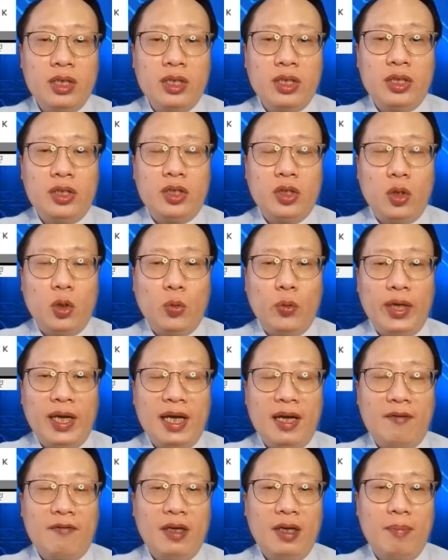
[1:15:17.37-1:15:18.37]
So we
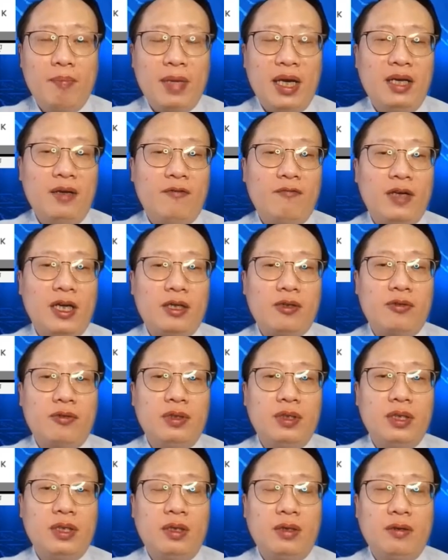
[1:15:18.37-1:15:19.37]
have a
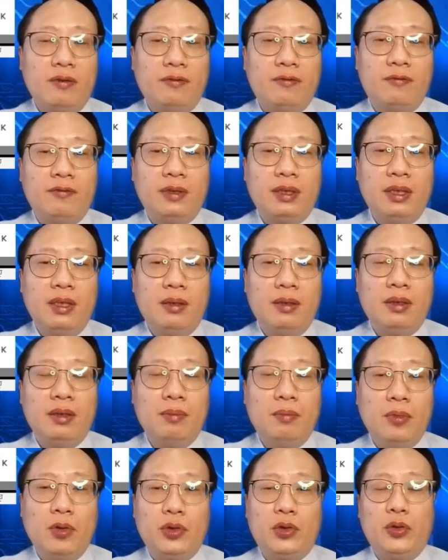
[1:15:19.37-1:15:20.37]
manufacturer of
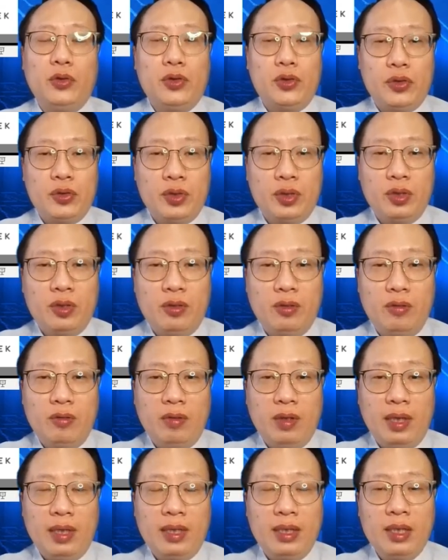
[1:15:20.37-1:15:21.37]
motors,
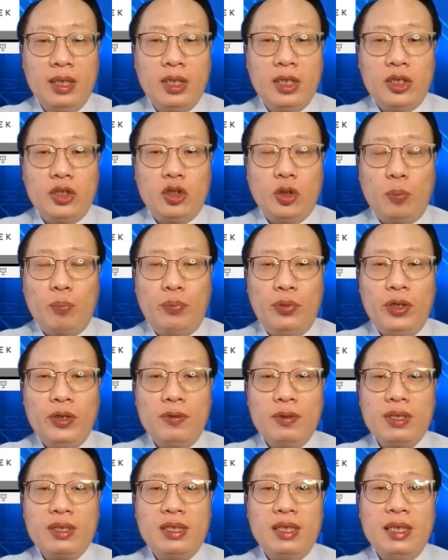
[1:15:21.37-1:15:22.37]
right? So
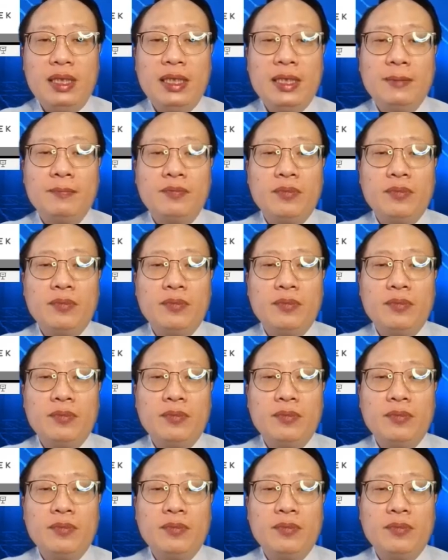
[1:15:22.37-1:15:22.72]
previously